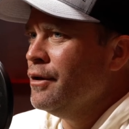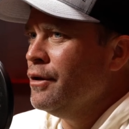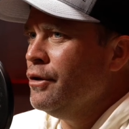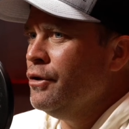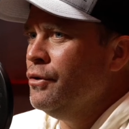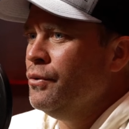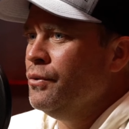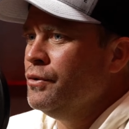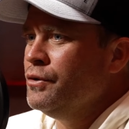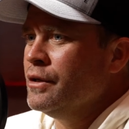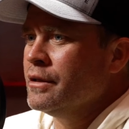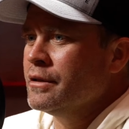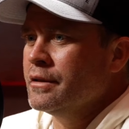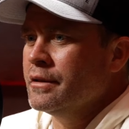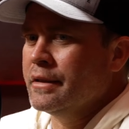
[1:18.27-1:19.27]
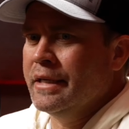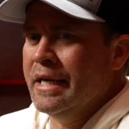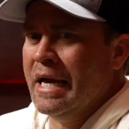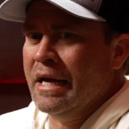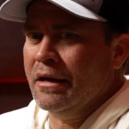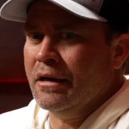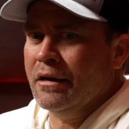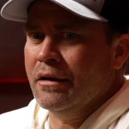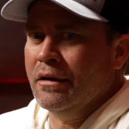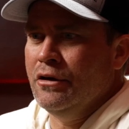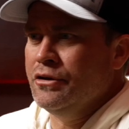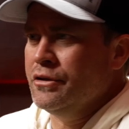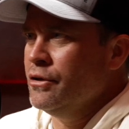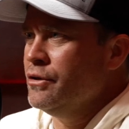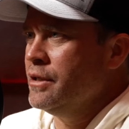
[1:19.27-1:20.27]
you just can't, you
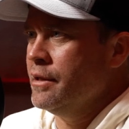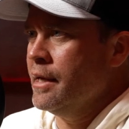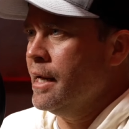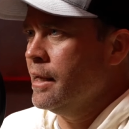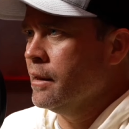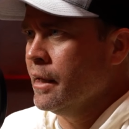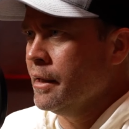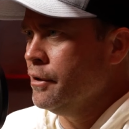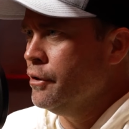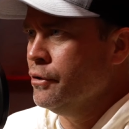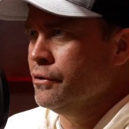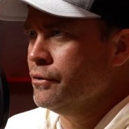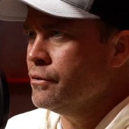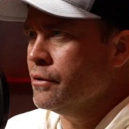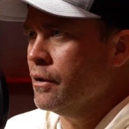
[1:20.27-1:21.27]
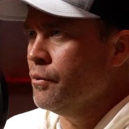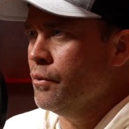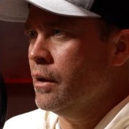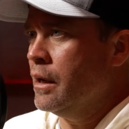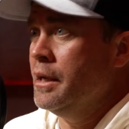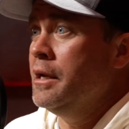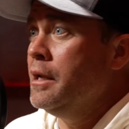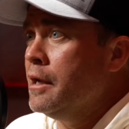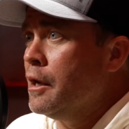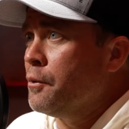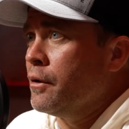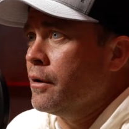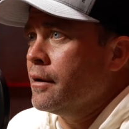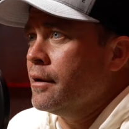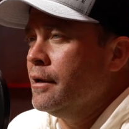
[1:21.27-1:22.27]
see the headline news on any
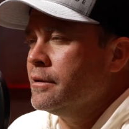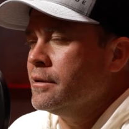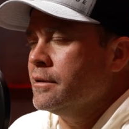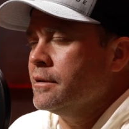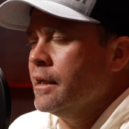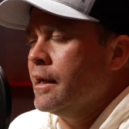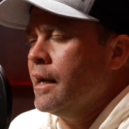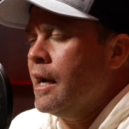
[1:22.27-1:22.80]
network and it's just like,